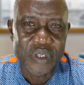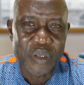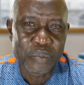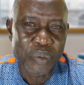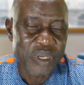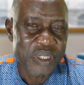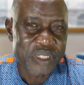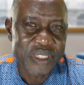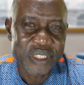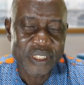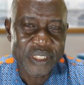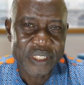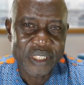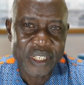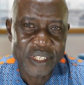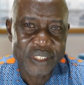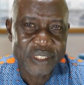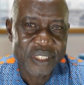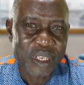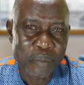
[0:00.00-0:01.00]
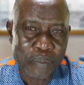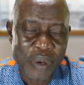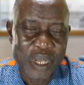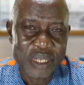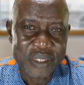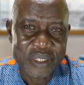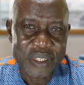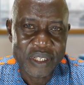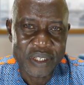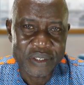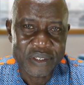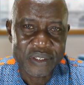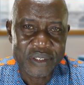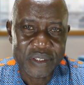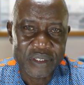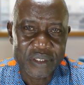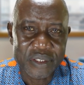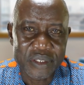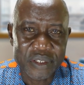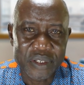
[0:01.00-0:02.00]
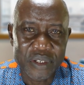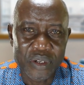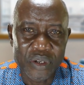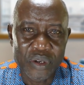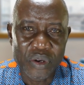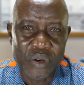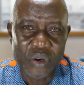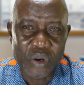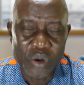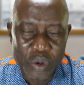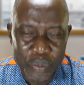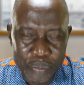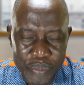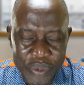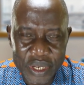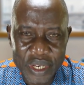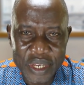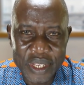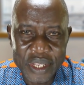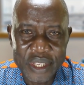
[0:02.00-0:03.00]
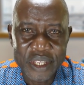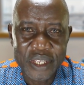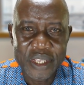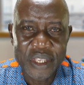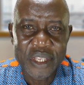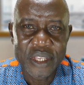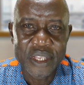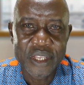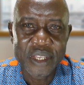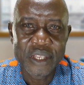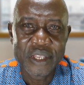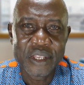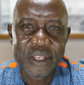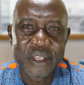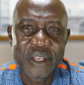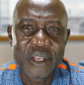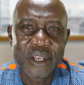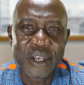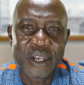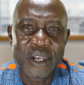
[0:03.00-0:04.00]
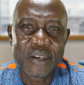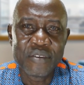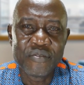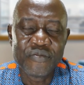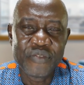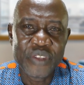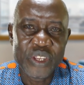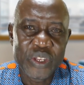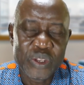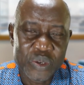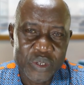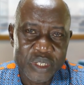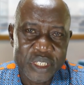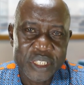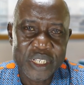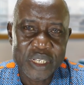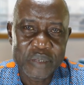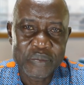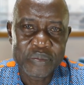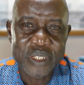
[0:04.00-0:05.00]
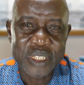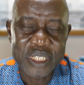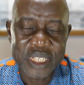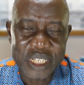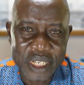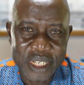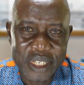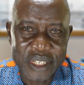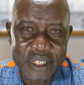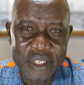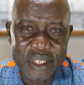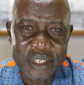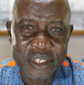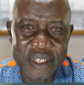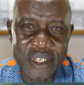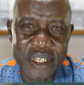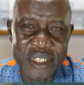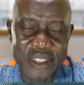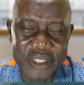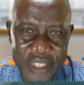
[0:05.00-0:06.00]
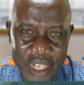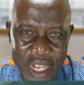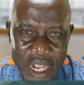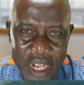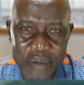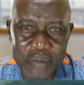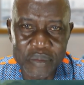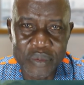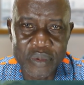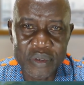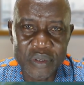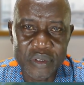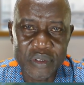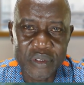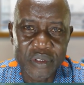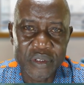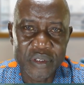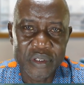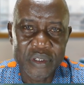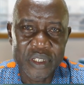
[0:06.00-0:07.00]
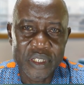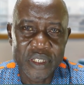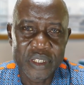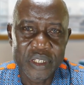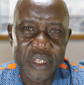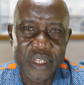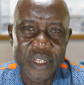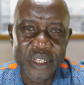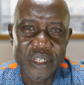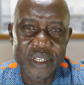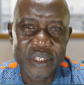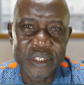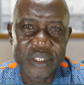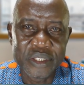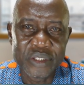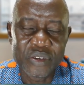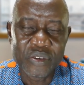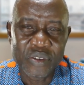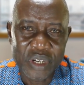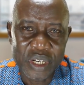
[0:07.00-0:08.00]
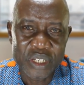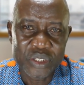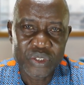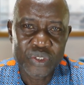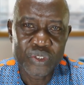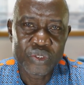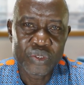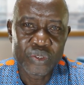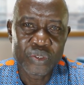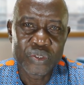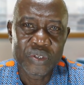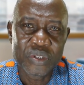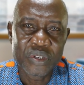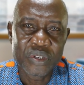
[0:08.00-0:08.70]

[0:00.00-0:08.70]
Politicians and pastors openly videotape taking the jab in order to